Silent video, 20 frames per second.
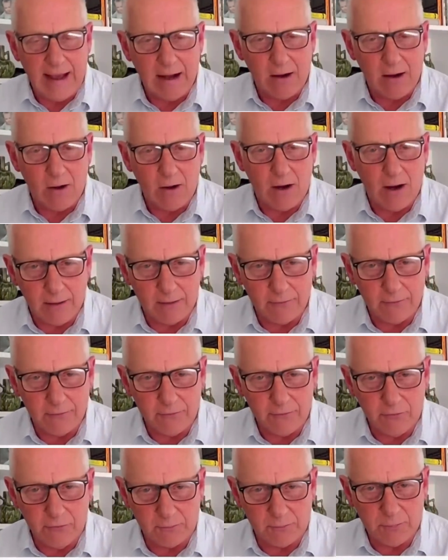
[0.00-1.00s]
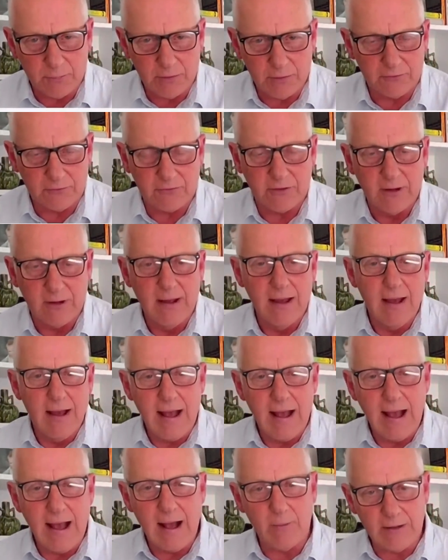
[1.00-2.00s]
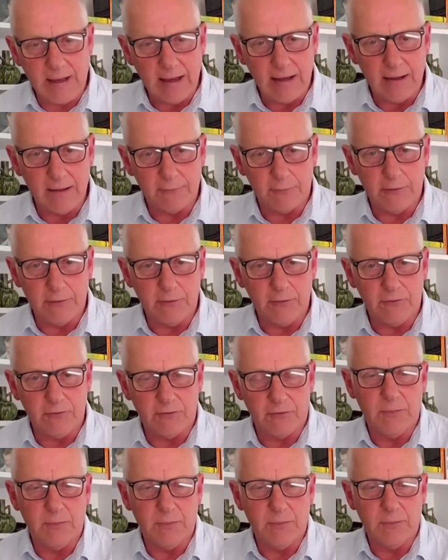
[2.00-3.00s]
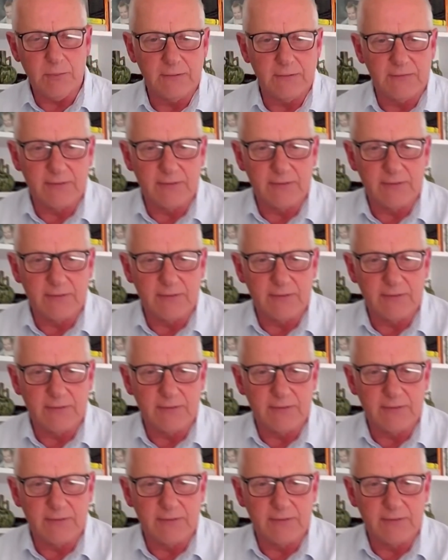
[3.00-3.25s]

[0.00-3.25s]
how hard you should push, how careful you should be with